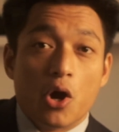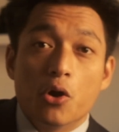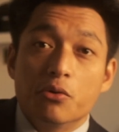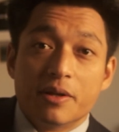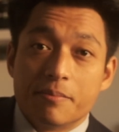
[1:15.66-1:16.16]

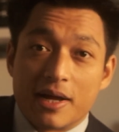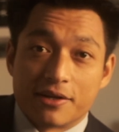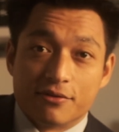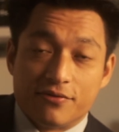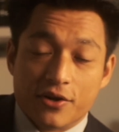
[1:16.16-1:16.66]
only
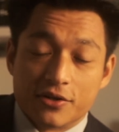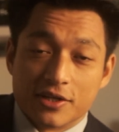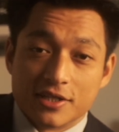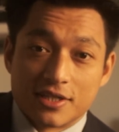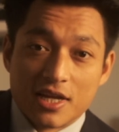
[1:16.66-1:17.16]
manual
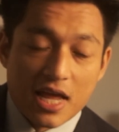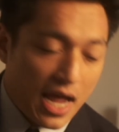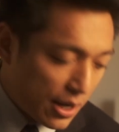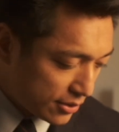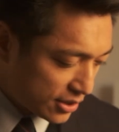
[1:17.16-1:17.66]
focus,
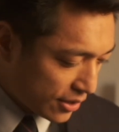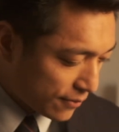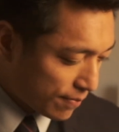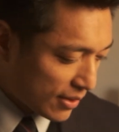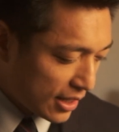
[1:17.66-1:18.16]
and so
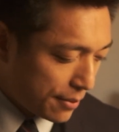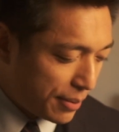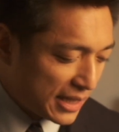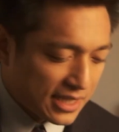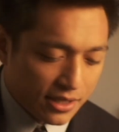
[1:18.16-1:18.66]

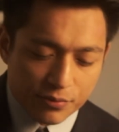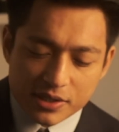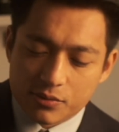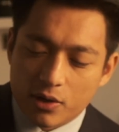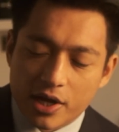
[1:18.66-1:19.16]
basically the
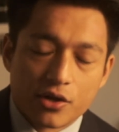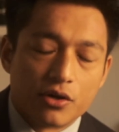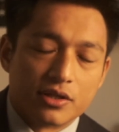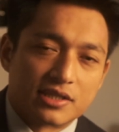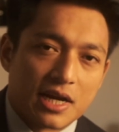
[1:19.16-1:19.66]
reason why I
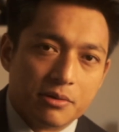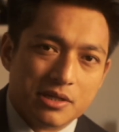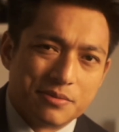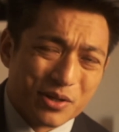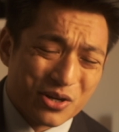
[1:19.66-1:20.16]
got this camera
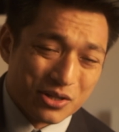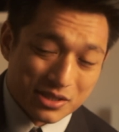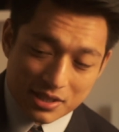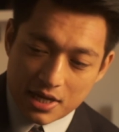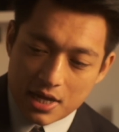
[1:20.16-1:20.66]
is
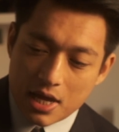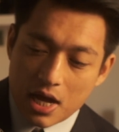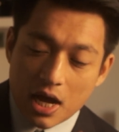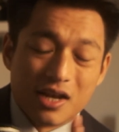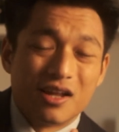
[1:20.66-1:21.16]
because
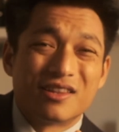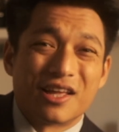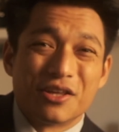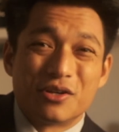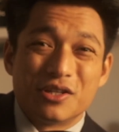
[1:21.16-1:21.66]
I learned
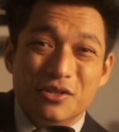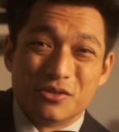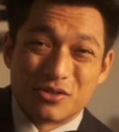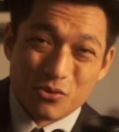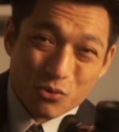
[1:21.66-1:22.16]
that you could
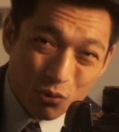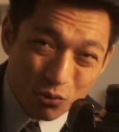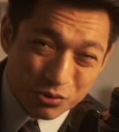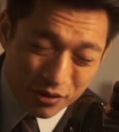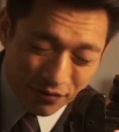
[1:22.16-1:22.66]
use
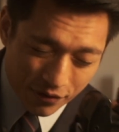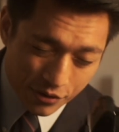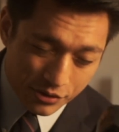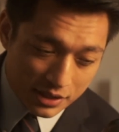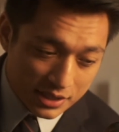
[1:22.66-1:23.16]

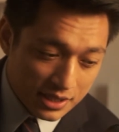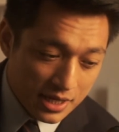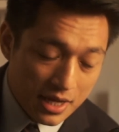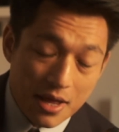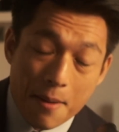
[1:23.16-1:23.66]
autofocus
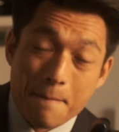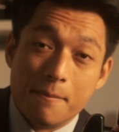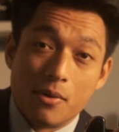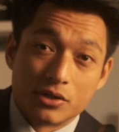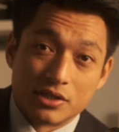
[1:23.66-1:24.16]

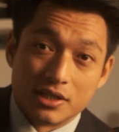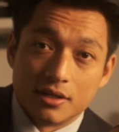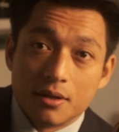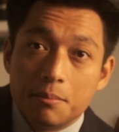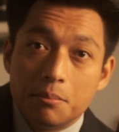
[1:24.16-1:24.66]
modern